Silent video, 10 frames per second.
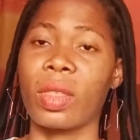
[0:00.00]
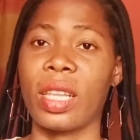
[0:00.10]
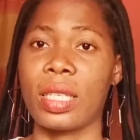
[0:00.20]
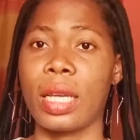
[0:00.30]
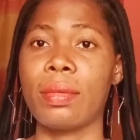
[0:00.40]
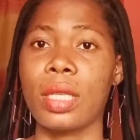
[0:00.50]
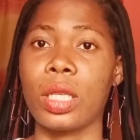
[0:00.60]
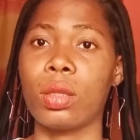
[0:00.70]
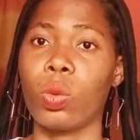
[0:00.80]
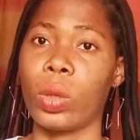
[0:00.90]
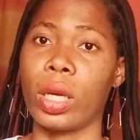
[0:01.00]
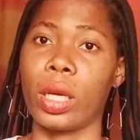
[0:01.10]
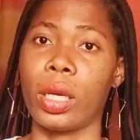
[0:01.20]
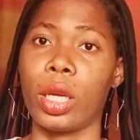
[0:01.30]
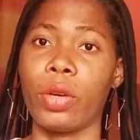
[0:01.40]
the same thing
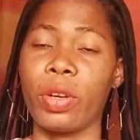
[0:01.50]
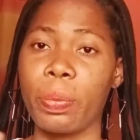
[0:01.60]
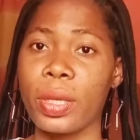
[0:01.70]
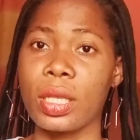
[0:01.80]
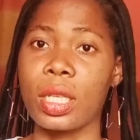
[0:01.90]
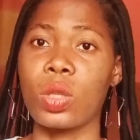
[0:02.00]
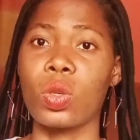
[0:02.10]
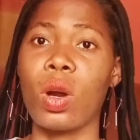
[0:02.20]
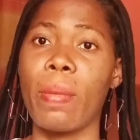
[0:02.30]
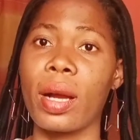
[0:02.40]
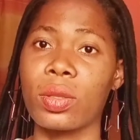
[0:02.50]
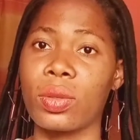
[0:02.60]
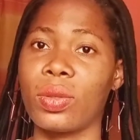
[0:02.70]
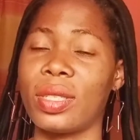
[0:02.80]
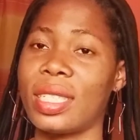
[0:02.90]
will repeat. It will go back to
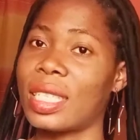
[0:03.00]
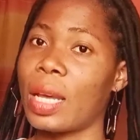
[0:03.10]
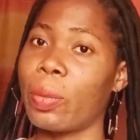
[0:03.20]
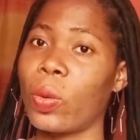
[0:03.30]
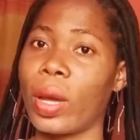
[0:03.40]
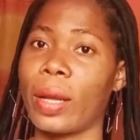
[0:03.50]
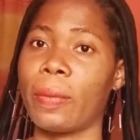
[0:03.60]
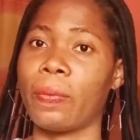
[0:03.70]
the same way.